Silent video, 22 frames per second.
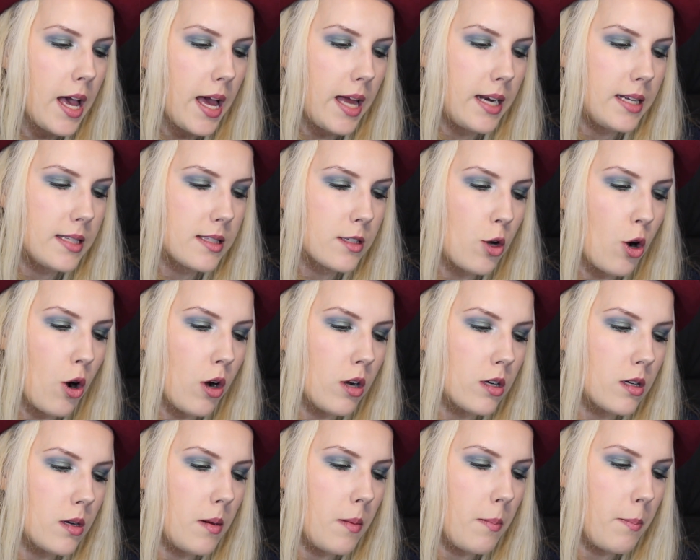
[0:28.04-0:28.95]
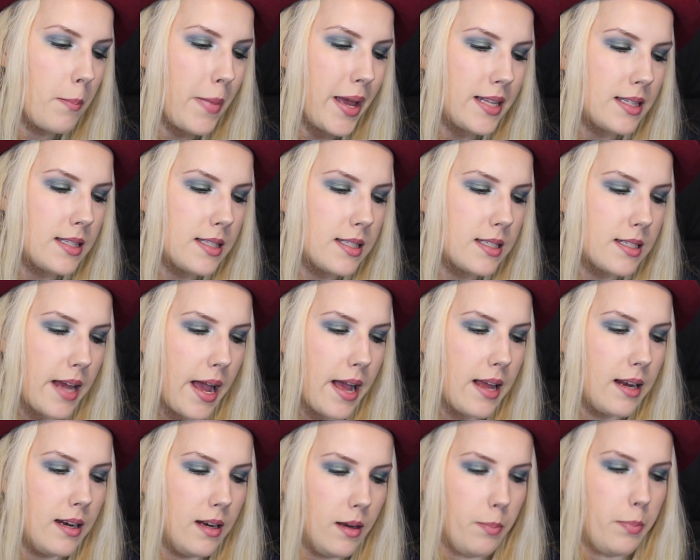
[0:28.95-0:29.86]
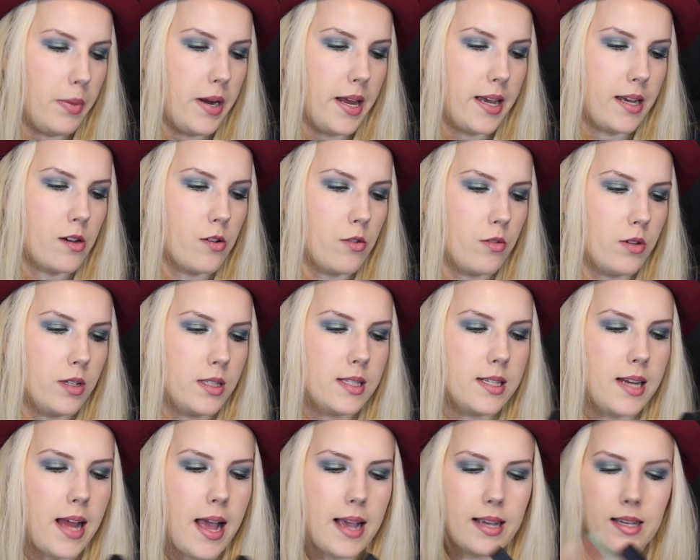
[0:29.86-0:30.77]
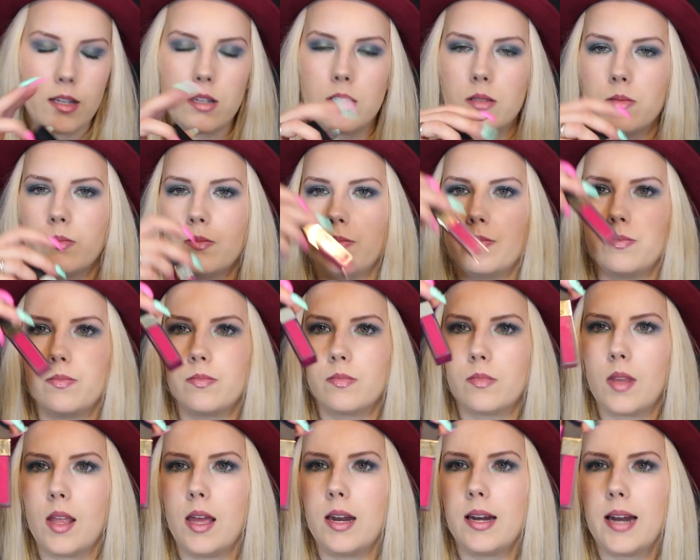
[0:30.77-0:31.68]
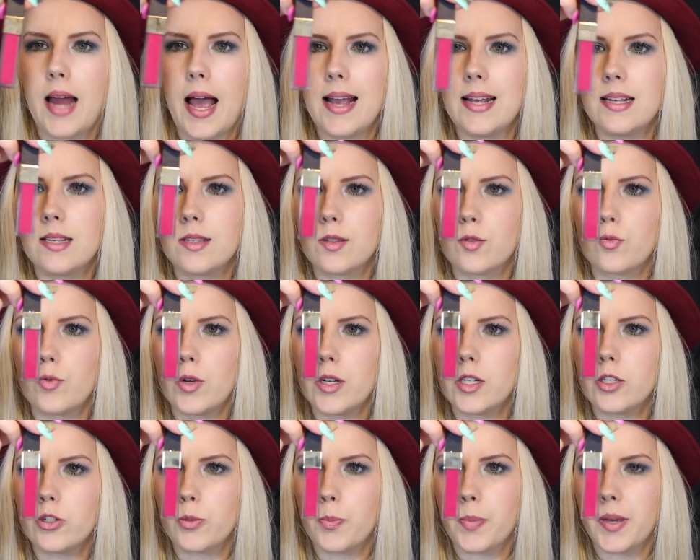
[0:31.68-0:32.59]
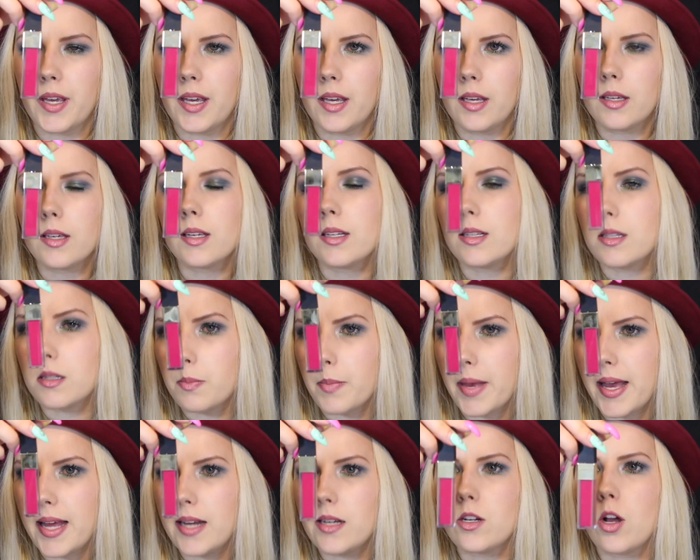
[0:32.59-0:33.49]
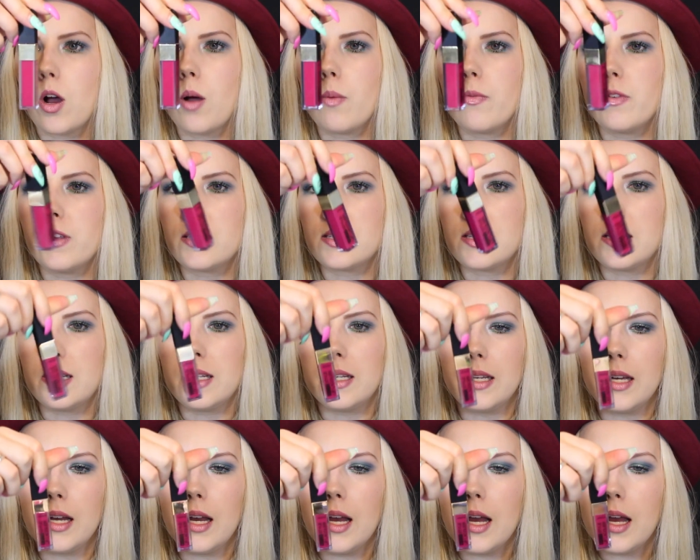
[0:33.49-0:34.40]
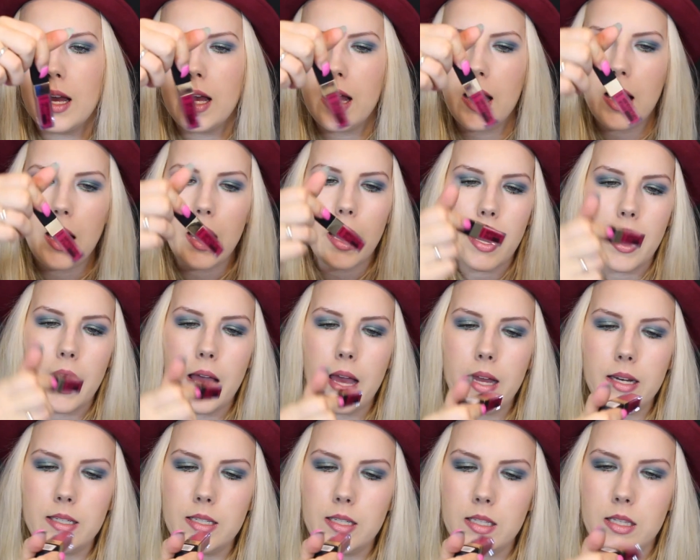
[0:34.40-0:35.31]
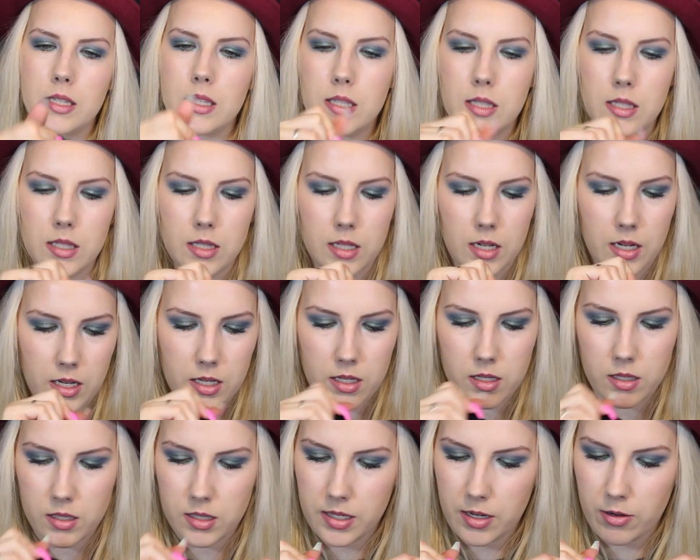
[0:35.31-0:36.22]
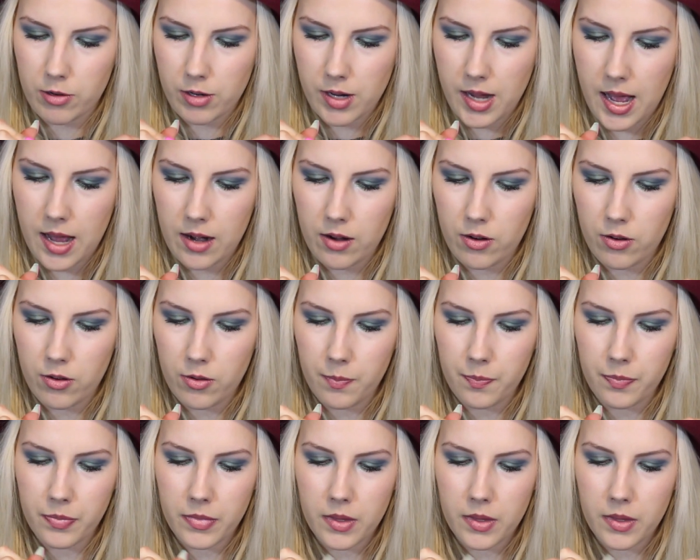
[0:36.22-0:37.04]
and it's called Matte Style Lip Lacquer. It's like a nice rich pink. It's matte obviously, and it's like a stereo color.